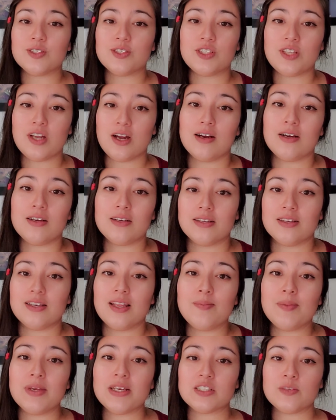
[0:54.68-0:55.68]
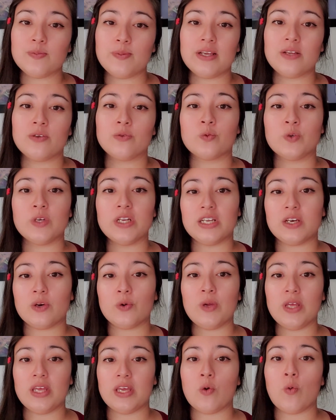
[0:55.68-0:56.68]
start, let me explain really
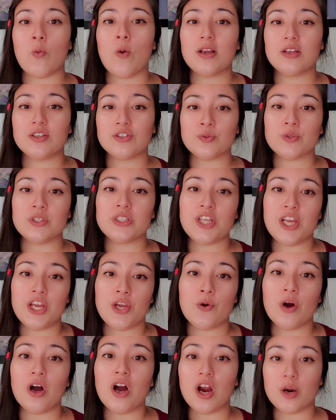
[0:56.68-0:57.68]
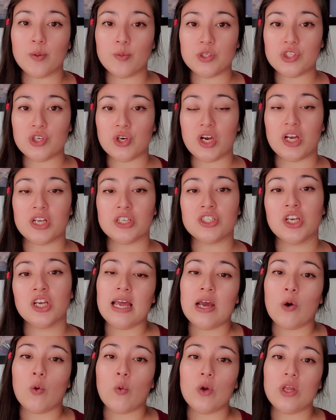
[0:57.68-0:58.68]
quick what is retail arbitrage.
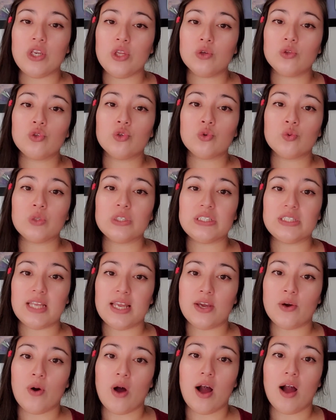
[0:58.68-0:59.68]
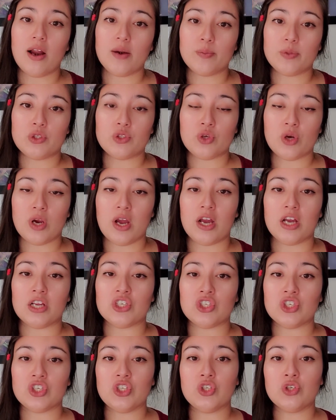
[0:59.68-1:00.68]
When you do retail
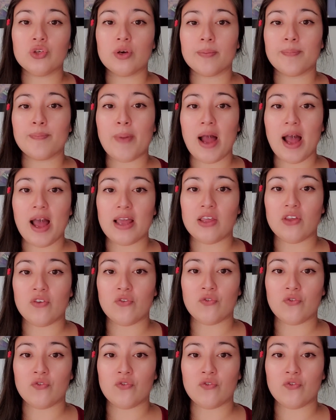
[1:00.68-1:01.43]
arbitrage, you're buying